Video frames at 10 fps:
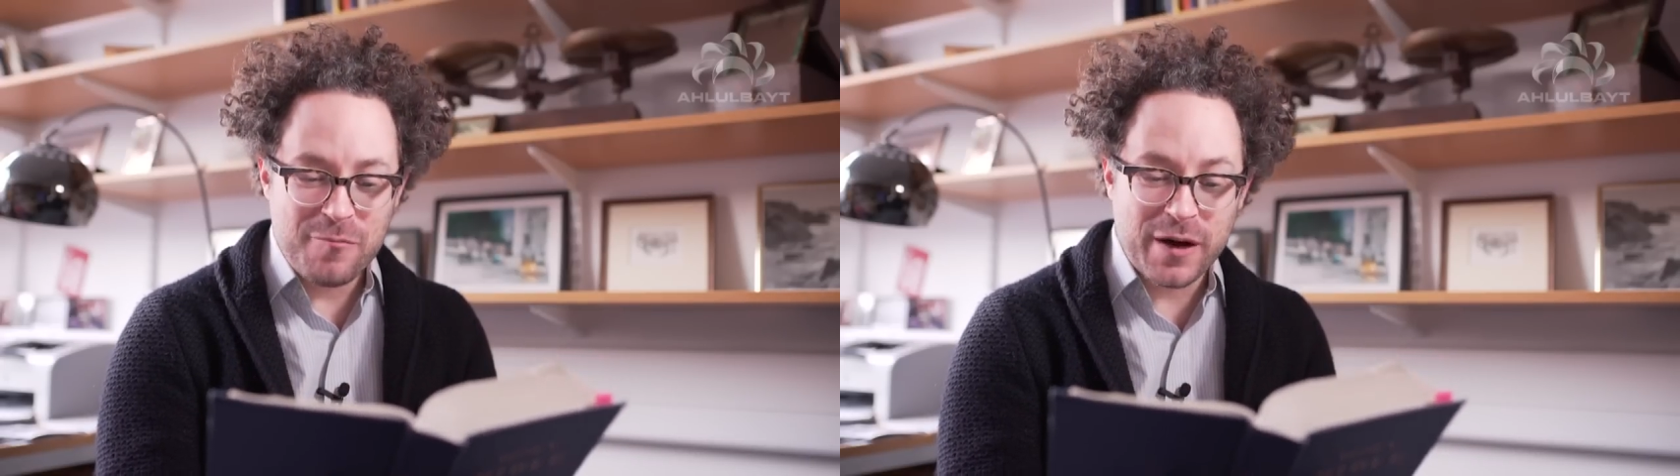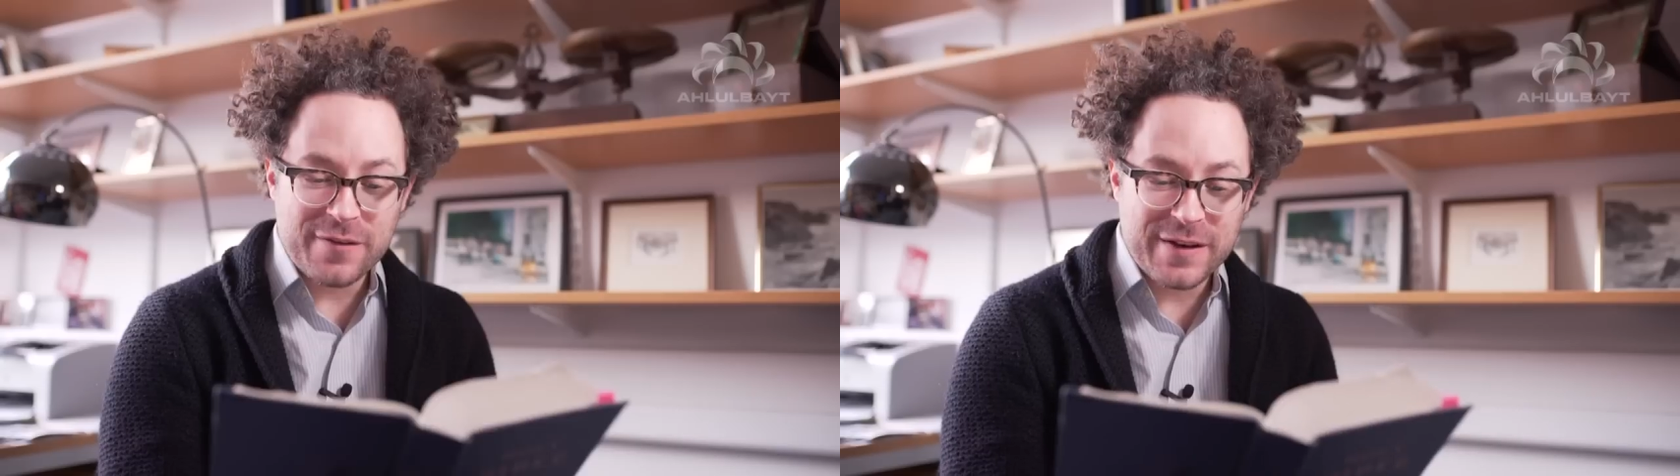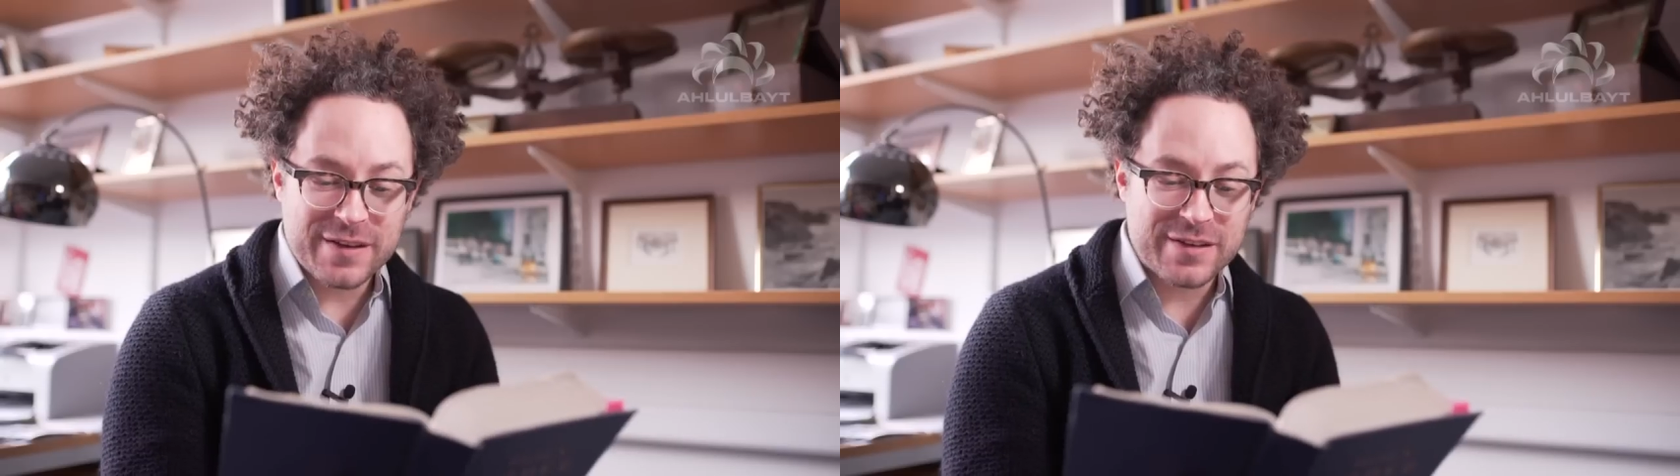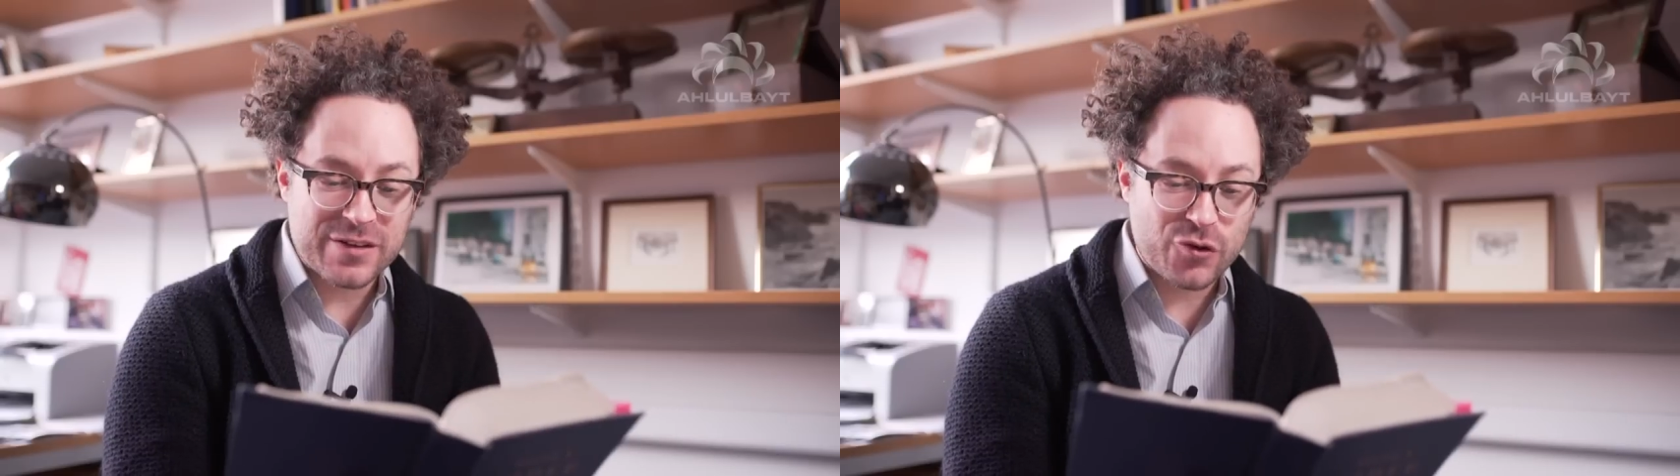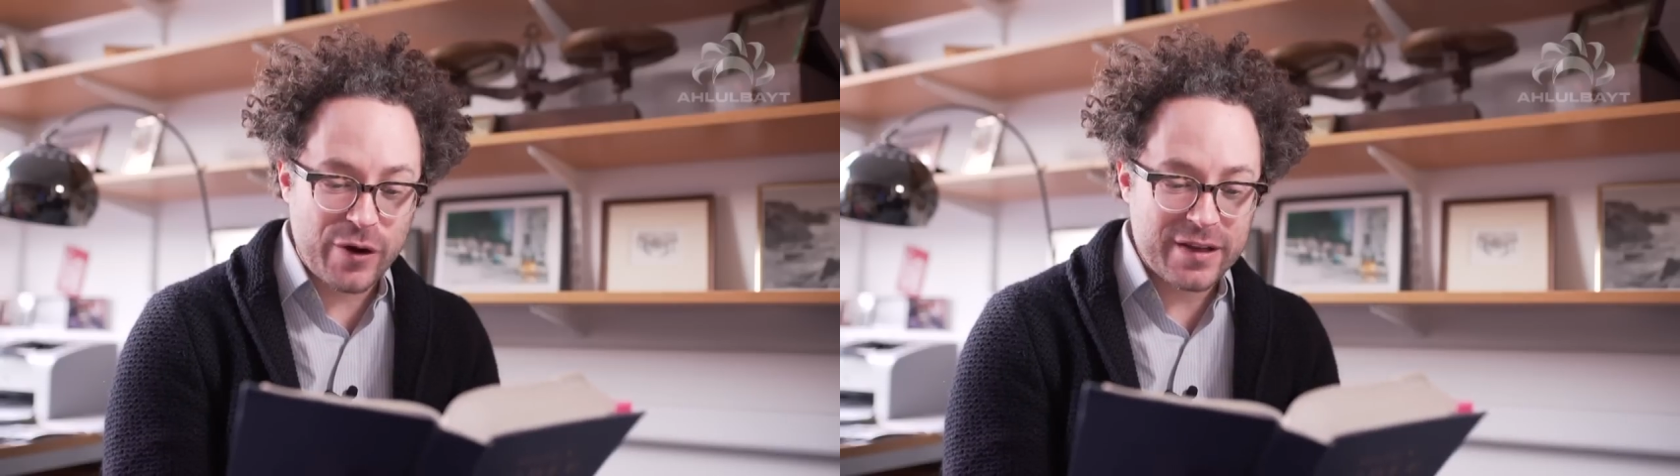But if it is
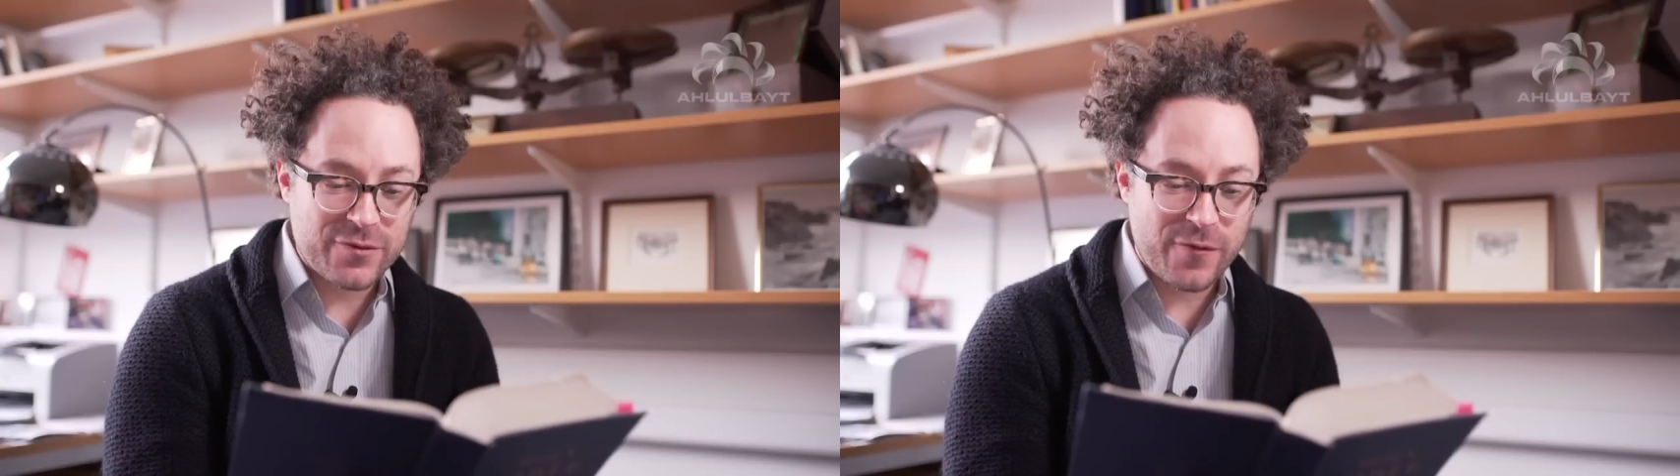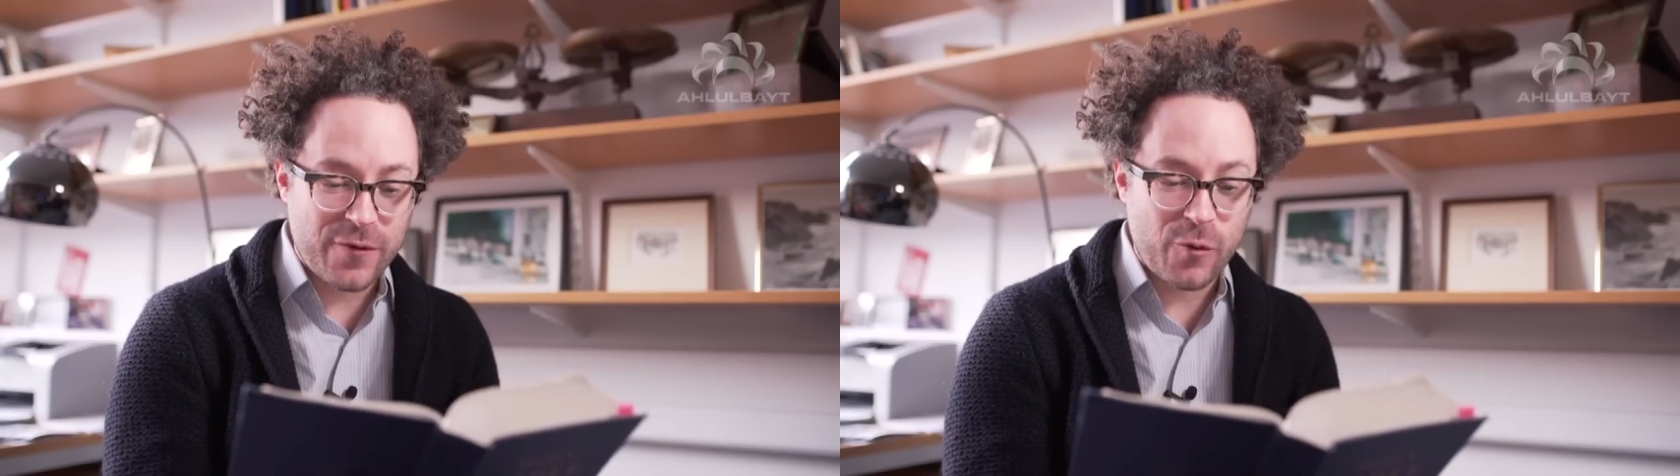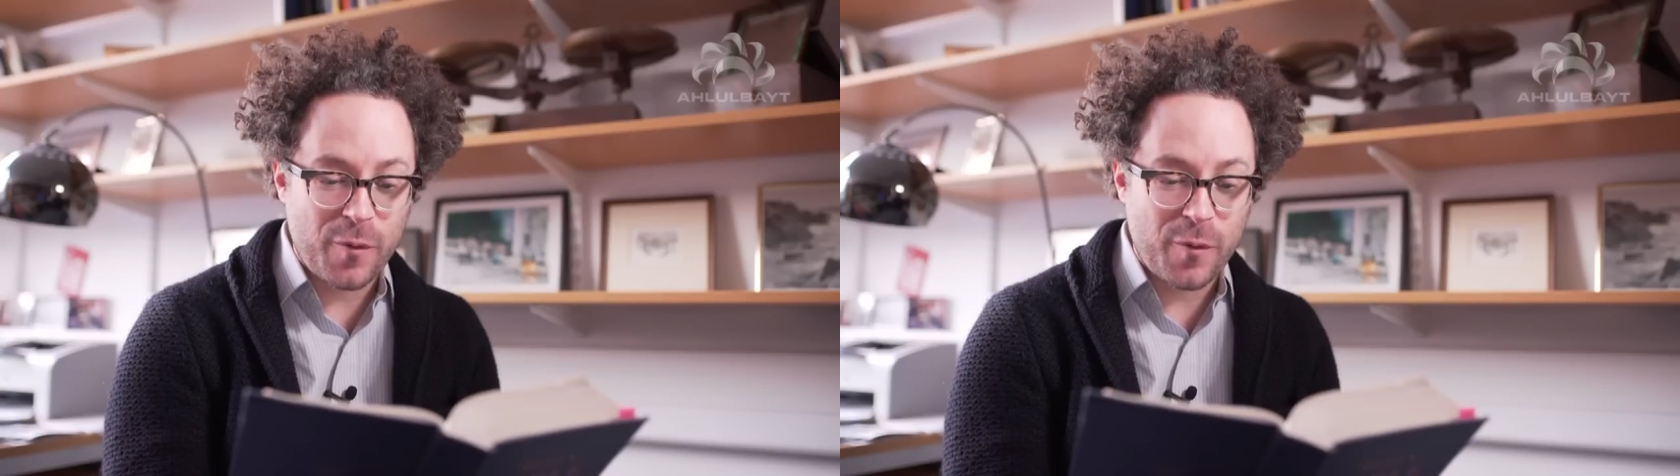disgraceful for a